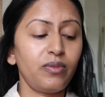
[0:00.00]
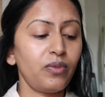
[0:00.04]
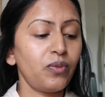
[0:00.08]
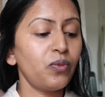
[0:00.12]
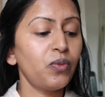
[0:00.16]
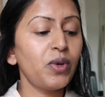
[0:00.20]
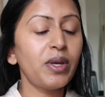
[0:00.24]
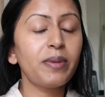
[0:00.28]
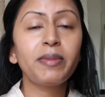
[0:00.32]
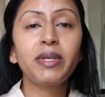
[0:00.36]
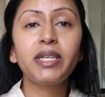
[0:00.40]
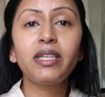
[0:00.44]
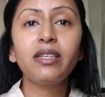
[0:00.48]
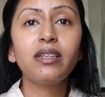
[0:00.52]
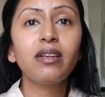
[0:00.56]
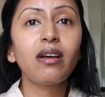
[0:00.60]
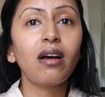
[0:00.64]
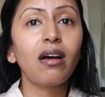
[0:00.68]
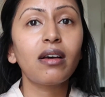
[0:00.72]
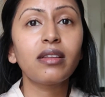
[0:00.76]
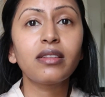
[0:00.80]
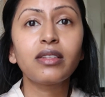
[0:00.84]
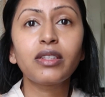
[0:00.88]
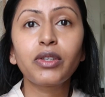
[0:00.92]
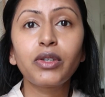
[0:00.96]
women
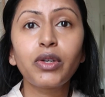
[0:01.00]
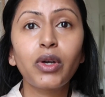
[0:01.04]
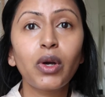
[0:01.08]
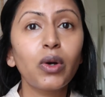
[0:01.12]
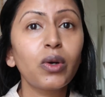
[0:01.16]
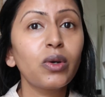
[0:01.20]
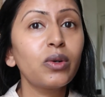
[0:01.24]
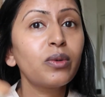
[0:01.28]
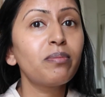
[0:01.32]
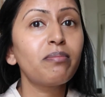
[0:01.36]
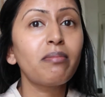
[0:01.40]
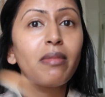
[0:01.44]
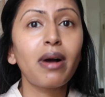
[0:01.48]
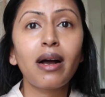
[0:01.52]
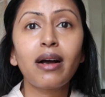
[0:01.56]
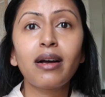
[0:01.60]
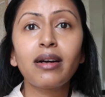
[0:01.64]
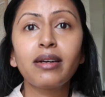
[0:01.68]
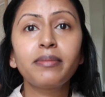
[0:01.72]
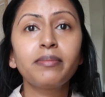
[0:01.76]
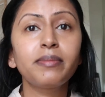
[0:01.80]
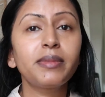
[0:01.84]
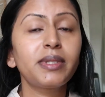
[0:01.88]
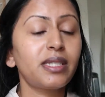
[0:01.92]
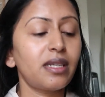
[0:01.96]
on the go,
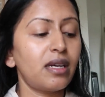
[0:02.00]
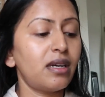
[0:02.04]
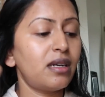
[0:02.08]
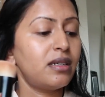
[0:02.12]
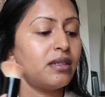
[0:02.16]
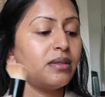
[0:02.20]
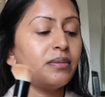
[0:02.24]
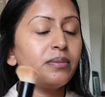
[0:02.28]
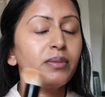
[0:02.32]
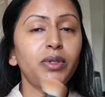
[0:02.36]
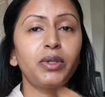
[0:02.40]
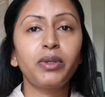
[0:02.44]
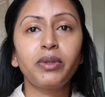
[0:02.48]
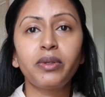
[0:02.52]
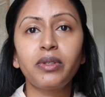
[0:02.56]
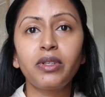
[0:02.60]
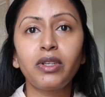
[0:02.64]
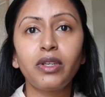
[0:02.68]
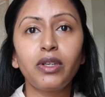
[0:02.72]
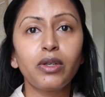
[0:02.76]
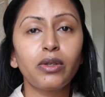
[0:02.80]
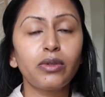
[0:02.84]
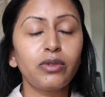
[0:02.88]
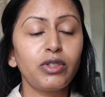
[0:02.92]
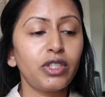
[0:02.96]
moms,
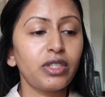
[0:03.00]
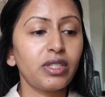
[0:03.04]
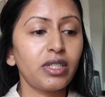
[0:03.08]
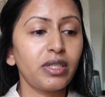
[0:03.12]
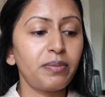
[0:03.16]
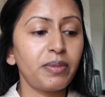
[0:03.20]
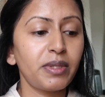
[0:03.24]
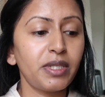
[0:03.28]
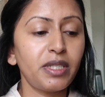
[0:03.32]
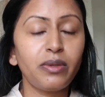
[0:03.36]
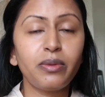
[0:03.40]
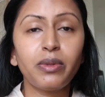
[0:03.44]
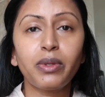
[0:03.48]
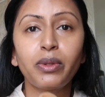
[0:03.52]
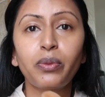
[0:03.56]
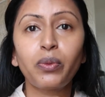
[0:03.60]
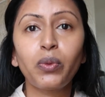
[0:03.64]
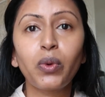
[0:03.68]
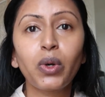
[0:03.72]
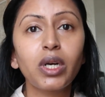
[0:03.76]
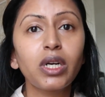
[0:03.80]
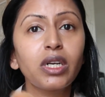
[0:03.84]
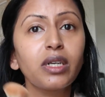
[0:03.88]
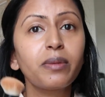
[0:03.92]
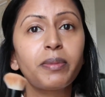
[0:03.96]
you know, just like busy with
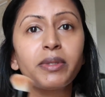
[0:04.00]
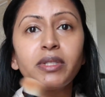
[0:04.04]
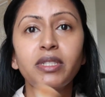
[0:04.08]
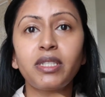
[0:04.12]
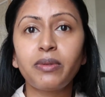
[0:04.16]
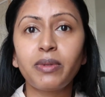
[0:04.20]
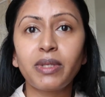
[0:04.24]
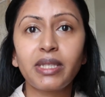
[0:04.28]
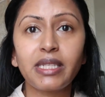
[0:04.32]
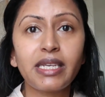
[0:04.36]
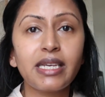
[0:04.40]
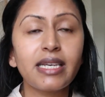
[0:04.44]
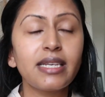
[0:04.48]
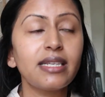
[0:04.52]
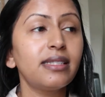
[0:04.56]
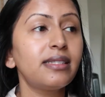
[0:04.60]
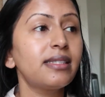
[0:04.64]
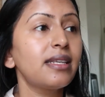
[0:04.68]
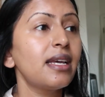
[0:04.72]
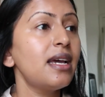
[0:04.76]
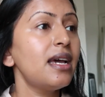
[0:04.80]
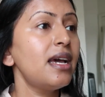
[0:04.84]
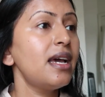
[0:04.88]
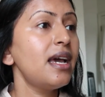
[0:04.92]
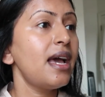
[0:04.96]
work, busy with
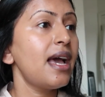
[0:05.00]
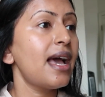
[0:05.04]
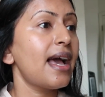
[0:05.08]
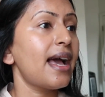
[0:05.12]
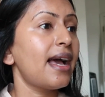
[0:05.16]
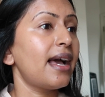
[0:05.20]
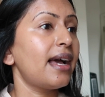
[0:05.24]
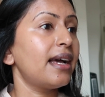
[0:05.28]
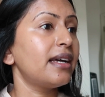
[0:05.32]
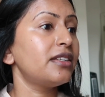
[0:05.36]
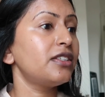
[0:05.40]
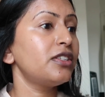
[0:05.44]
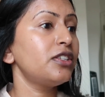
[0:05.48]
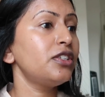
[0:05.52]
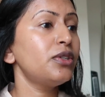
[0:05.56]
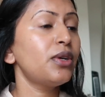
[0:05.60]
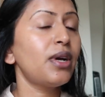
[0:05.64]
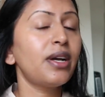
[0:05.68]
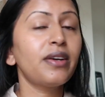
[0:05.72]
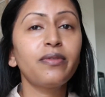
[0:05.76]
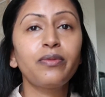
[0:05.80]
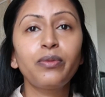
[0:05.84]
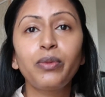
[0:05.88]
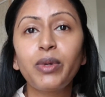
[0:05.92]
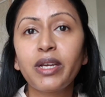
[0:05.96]
kids, and we
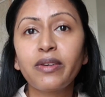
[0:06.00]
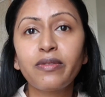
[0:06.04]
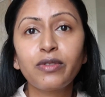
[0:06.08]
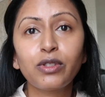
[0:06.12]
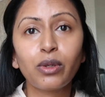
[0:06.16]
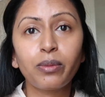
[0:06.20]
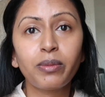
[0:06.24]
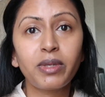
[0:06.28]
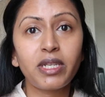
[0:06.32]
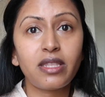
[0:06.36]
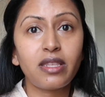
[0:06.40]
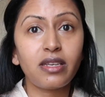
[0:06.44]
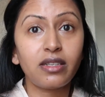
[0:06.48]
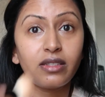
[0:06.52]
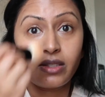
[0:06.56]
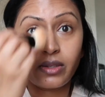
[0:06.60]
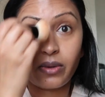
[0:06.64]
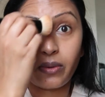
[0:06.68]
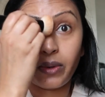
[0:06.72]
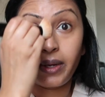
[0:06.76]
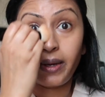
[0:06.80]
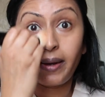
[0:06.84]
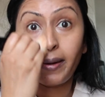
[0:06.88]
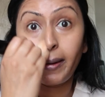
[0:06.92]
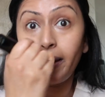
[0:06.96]
have so many things
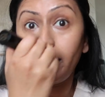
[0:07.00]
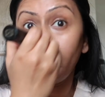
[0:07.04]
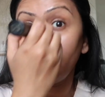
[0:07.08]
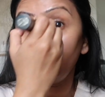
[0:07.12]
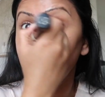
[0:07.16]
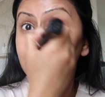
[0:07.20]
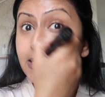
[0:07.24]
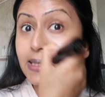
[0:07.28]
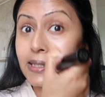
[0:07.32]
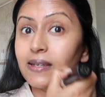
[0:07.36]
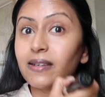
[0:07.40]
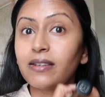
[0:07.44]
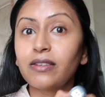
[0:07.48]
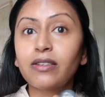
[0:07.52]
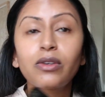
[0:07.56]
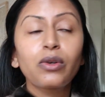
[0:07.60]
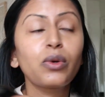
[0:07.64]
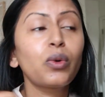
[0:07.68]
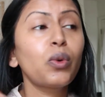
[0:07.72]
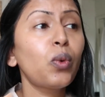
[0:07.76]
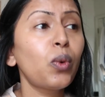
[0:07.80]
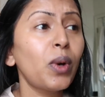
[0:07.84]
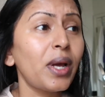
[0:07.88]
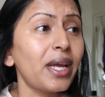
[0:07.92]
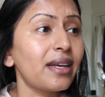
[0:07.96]
going on, and just like a
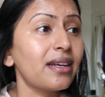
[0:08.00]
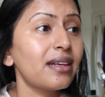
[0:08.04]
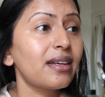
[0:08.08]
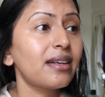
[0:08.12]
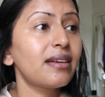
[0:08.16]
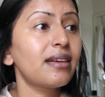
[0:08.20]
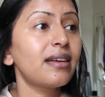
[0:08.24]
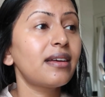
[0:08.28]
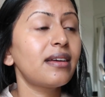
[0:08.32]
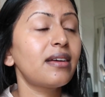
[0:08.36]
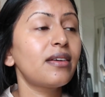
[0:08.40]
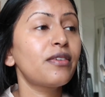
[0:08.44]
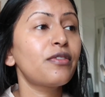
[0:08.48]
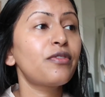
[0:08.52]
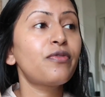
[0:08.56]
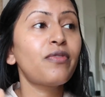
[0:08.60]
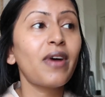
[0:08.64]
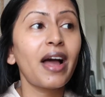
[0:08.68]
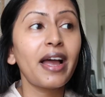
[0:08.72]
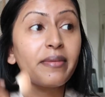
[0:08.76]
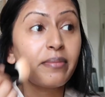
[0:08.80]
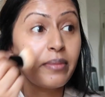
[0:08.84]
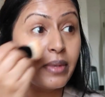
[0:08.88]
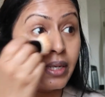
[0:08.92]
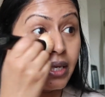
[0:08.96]
quick
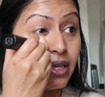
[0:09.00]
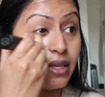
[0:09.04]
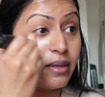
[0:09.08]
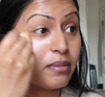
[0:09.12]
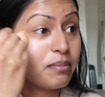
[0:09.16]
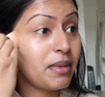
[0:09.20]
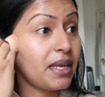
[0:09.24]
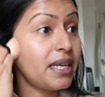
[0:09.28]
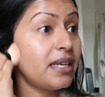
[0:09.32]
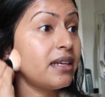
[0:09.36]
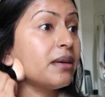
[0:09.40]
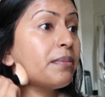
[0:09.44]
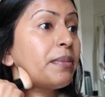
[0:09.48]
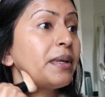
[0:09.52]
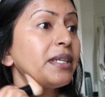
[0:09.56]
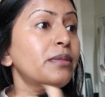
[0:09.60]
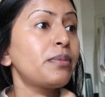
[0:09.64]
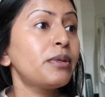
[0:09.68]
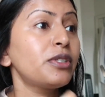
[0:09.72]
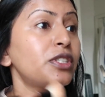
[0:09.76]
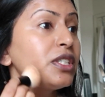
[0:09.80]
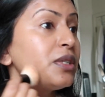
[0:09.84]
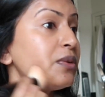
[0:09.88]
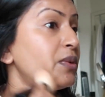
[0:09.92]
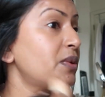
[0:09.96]
5 minute makeup,
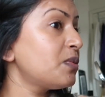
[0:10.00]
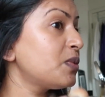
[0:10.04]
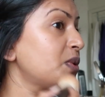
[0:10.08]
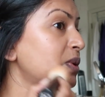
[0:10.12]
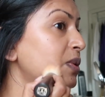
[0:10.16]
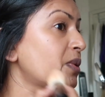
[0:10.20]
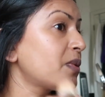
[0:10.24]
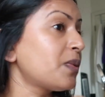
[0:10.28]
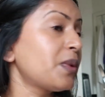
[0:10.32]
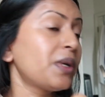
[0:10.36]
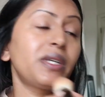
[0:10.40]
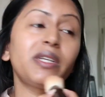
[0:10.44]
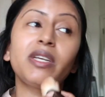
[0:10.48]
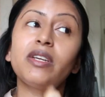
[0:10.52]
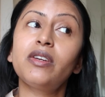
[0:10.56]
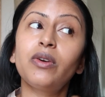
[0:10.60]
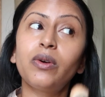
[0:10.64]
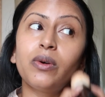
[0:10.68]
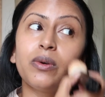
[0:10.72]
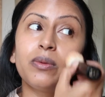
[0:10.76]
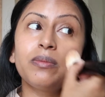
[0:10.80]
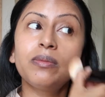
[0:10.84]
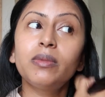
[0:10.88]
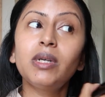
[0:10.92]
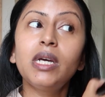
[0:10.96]
especially when we were working
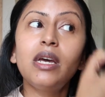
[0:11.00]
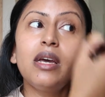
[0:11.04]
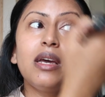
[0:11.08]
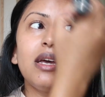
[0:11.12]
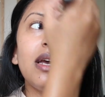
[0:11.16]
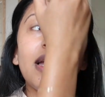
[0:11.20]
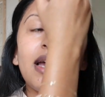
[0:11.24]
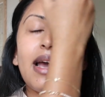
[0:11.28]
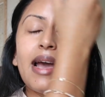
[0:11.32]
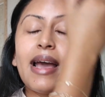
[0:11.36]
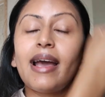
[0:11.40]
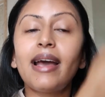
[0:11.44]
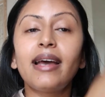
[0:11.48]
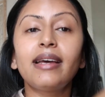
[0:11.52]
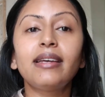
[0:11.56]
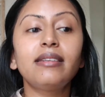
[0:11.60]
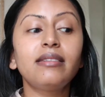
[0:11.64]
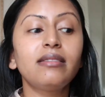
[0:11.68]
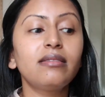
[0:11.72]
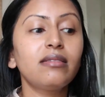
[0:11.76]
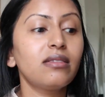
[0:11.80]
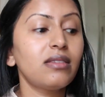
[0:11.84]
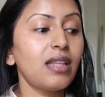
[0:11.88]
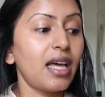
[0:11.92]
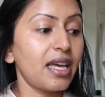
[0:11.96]
home,
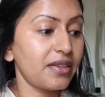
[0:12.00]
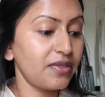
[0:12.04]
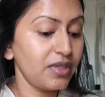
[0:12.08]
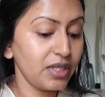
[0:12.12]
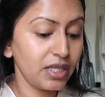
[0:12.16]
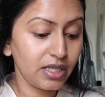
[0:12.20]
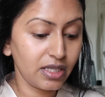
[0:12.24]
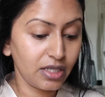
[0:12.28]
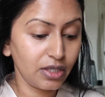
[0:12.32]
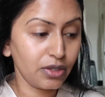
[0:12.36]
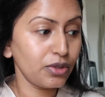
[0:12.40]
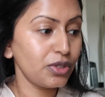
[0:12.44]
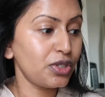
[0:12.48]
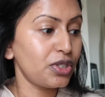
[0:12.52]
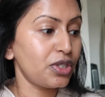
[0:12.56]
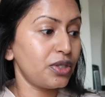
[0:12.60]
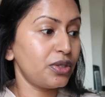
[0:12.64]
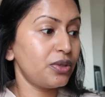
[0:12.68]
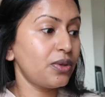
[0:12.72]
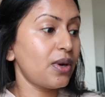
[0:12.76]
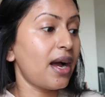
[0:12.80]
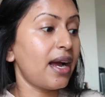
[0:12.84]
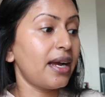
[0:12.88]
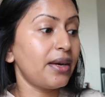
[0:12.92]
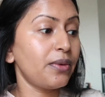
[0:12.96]
and a lot of us still
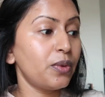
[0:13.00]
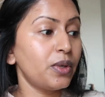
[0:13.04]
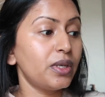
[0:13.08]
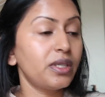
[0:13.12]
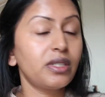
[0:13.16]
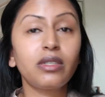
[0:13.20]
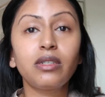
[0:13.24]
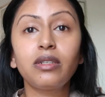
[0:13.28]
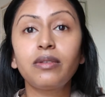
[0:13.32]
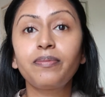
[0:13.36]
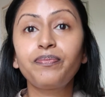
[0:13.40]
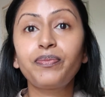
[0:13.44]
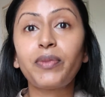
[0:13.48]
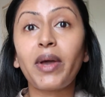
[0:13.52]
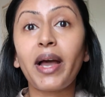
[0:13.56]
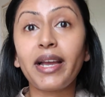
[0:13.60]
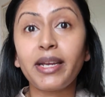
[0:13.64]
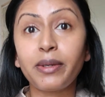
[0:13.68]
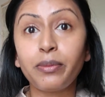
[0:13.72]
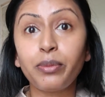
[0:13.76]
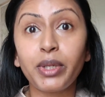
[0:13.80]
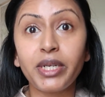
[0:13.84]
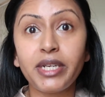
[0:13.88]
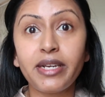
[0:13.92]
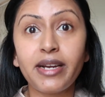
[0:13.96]
do. I work
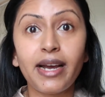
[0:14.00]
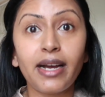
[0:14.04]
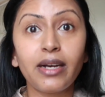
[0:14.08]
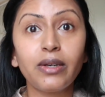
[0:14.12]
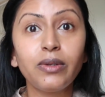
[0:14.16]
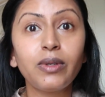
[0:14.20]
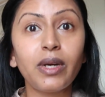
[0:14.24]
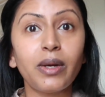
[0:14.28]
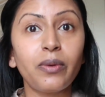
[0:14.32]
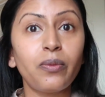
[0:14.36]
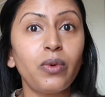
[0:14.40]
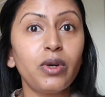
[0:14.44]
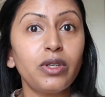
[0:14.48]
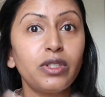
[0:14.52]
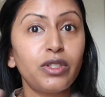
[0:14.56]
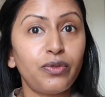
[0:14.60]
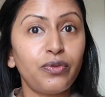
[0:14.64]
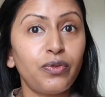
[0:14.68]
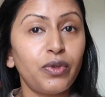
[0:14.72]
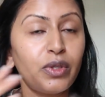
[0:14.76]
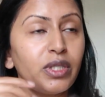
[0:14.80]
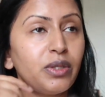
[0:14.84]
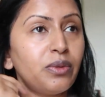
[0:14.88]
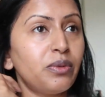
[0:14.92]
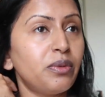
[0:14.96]
hybrid now. I was
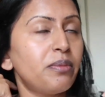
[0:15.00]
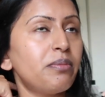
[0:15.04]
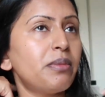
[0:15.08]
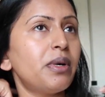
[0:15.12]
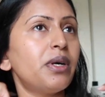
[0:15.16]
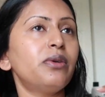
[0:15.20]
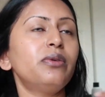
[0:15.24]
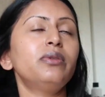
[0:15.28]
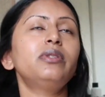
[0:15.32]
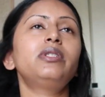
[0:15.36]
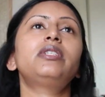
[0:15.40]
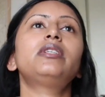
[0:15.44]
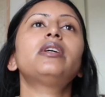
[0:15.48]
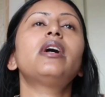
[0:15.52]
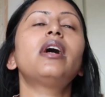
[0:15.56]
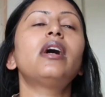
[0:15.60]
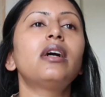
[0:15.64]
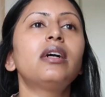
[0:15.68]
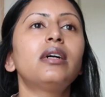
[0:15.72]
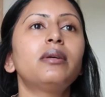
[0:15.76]
fully remote